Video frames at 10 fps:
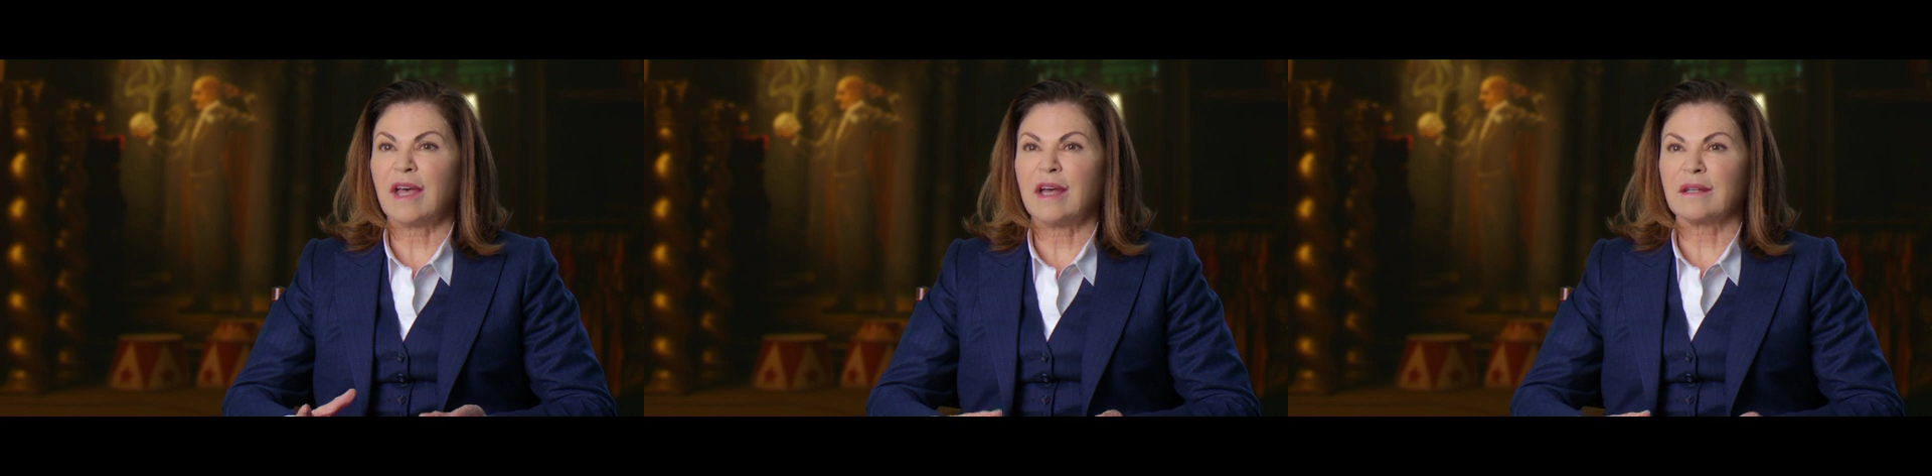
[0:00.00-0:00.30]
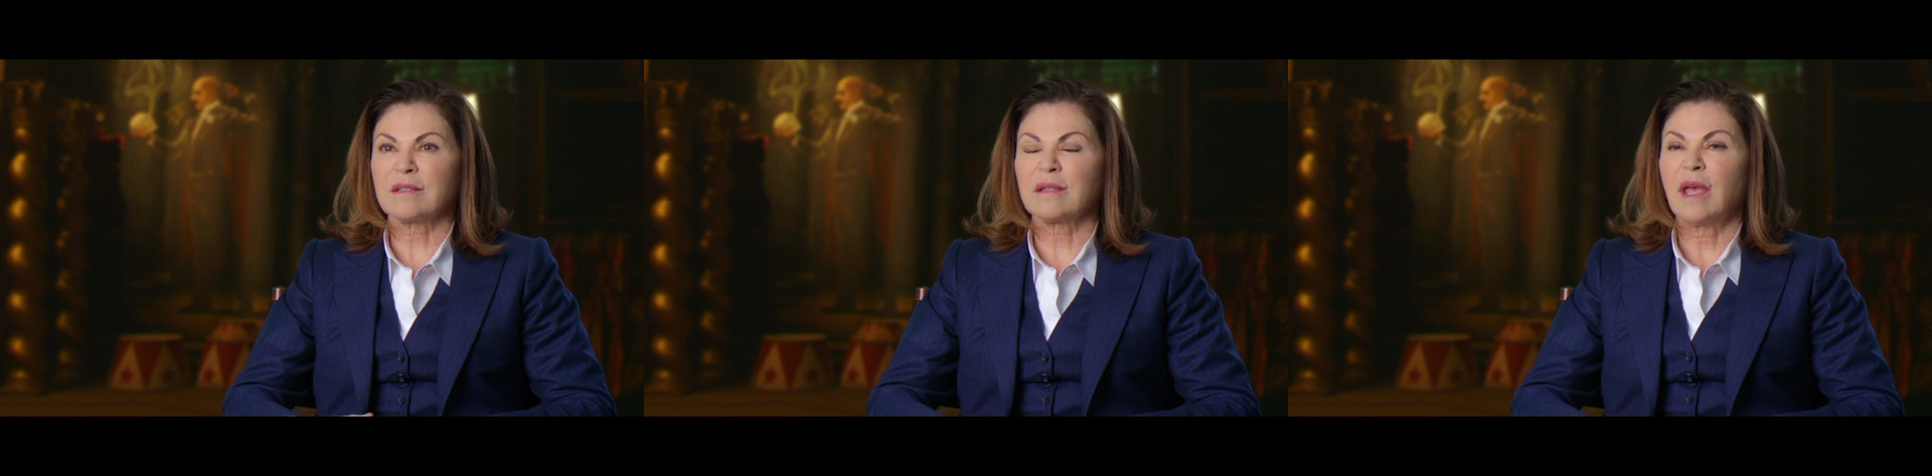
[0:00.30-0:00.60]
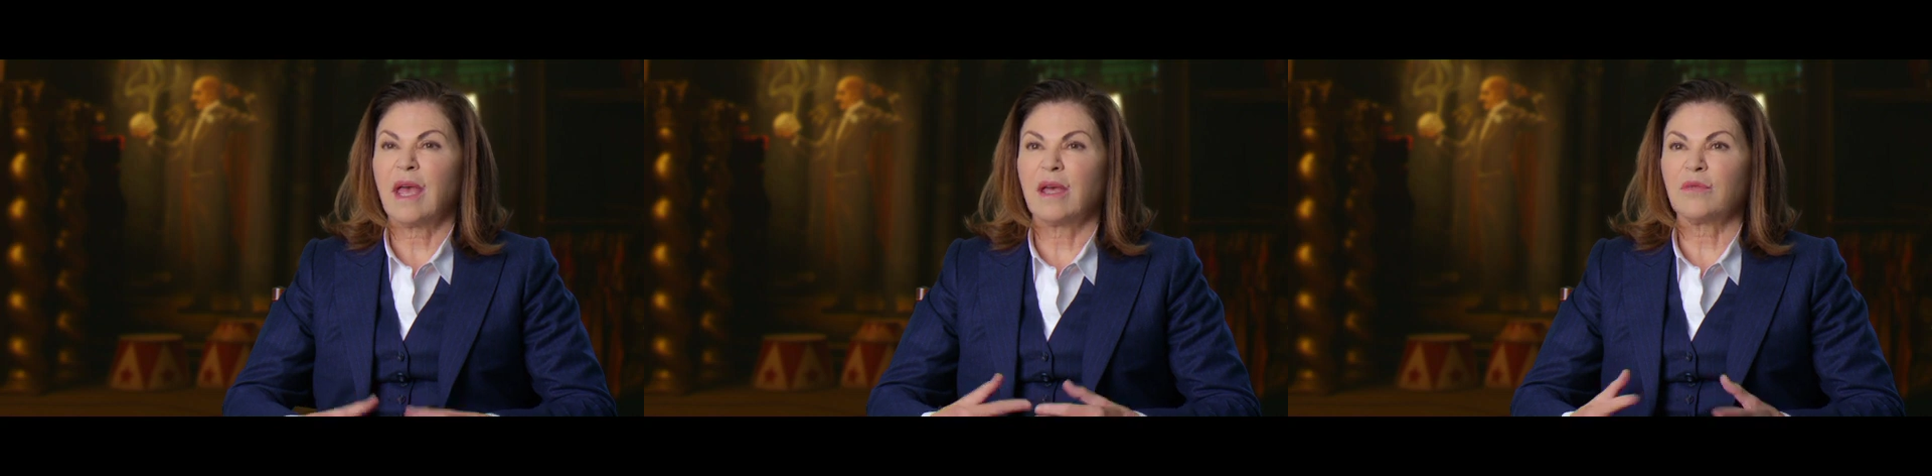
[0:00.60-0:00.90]
acts
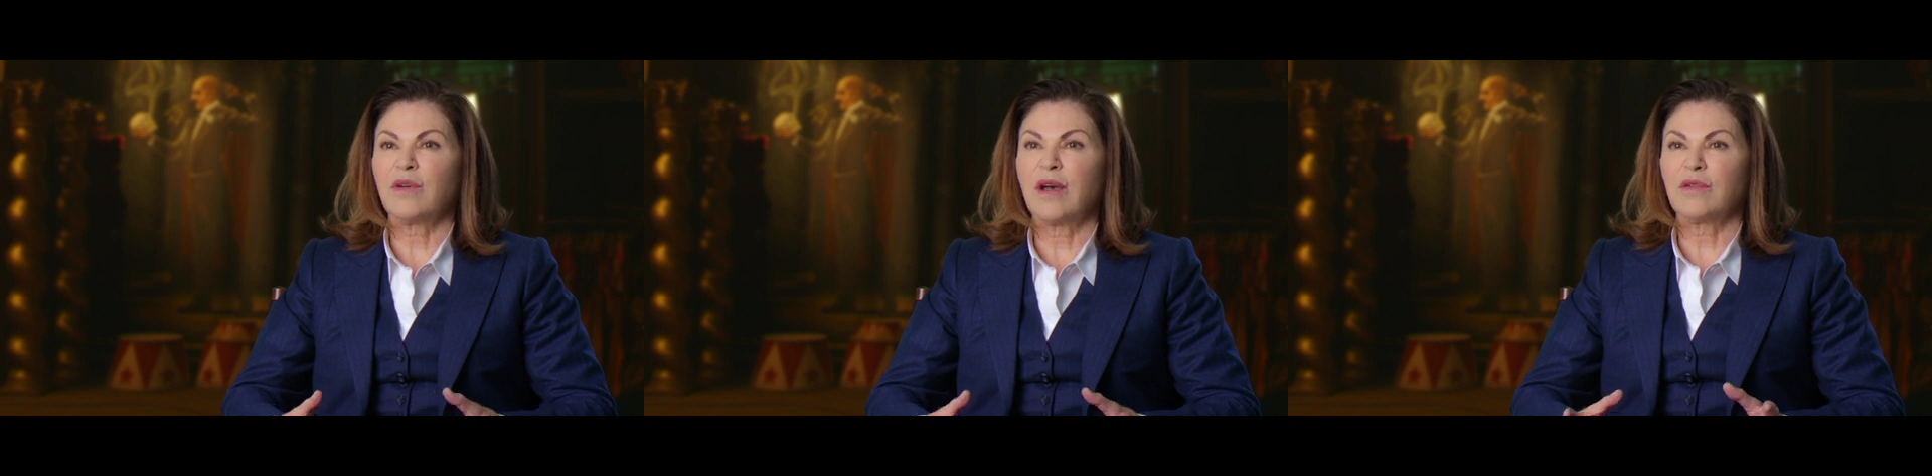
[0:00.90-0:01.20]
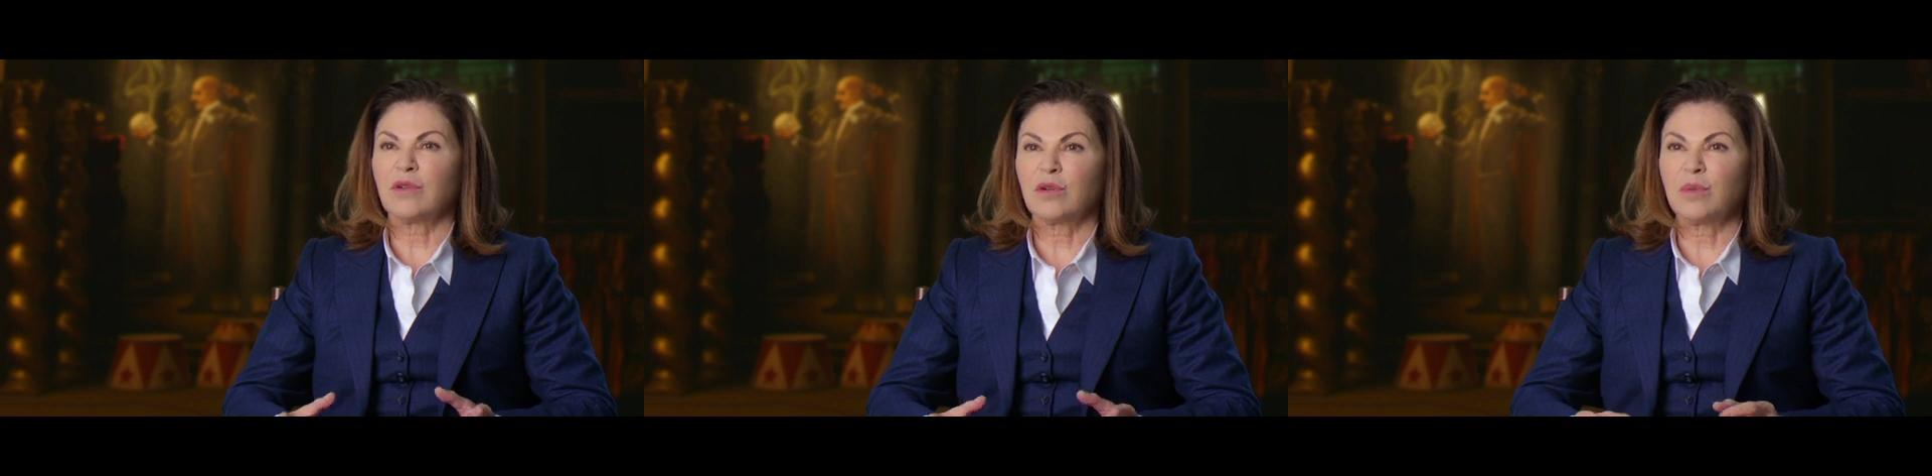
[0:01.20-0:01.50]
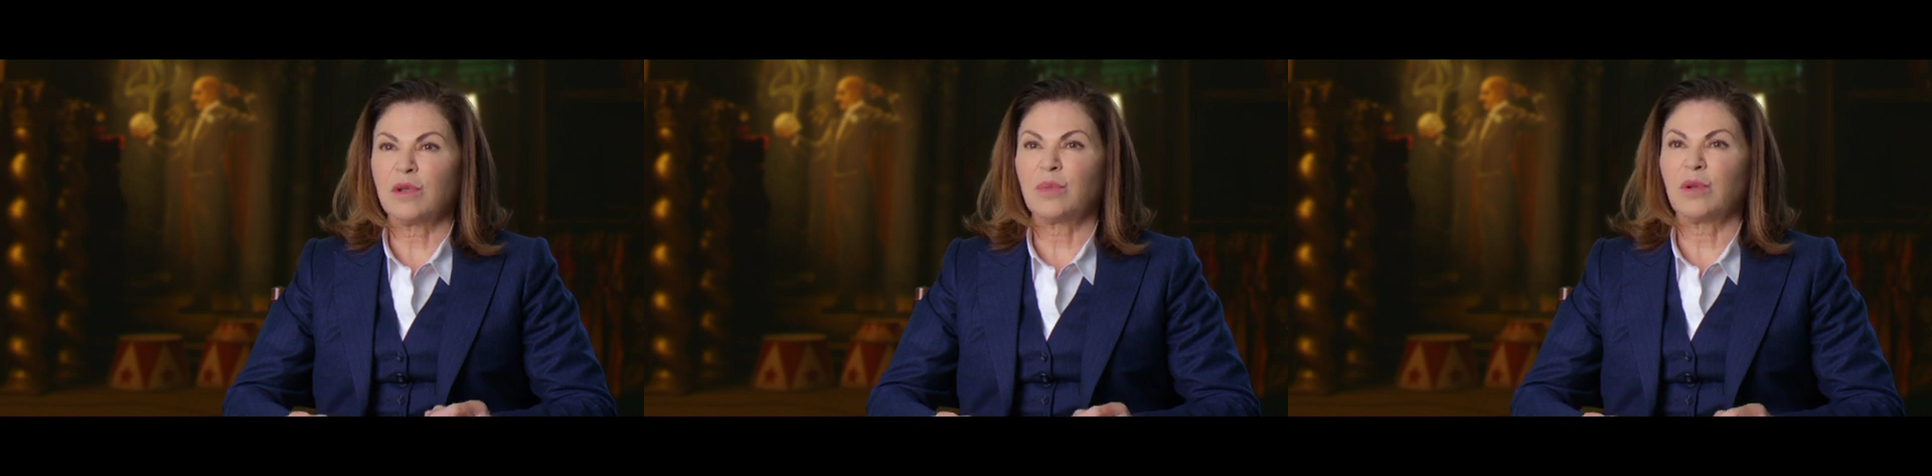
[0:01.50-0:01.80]
and 500
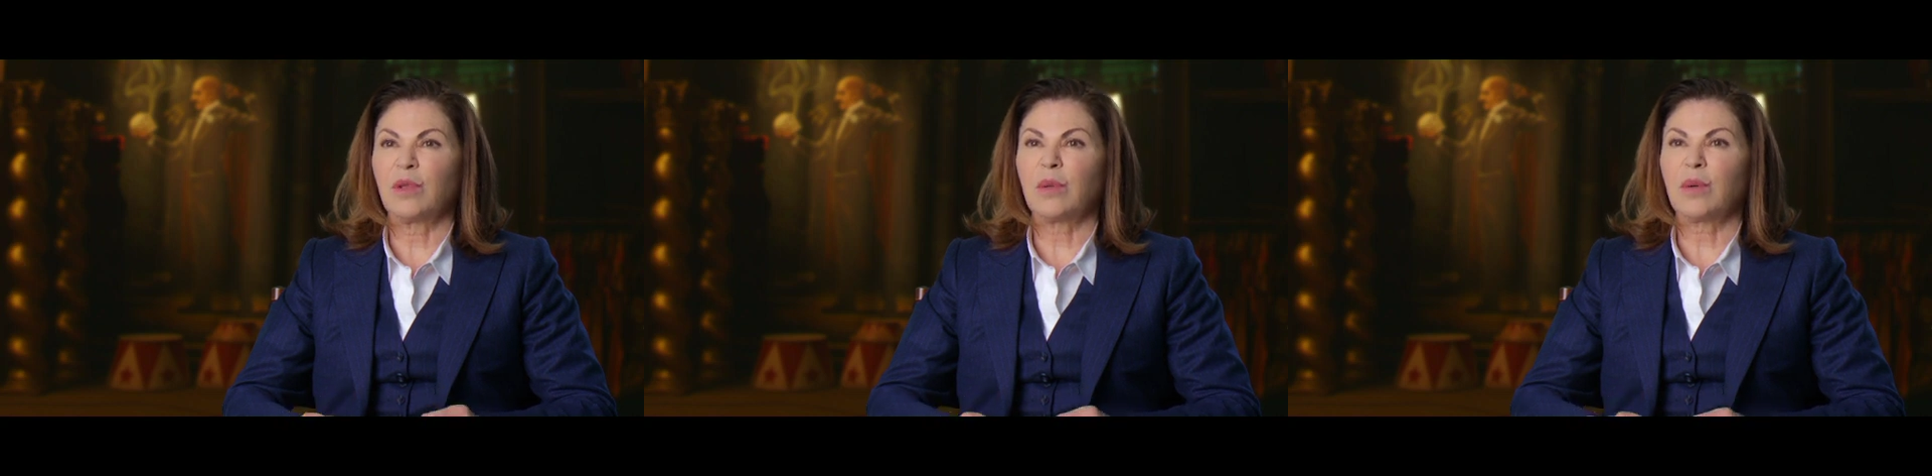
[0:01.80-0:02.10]
people in the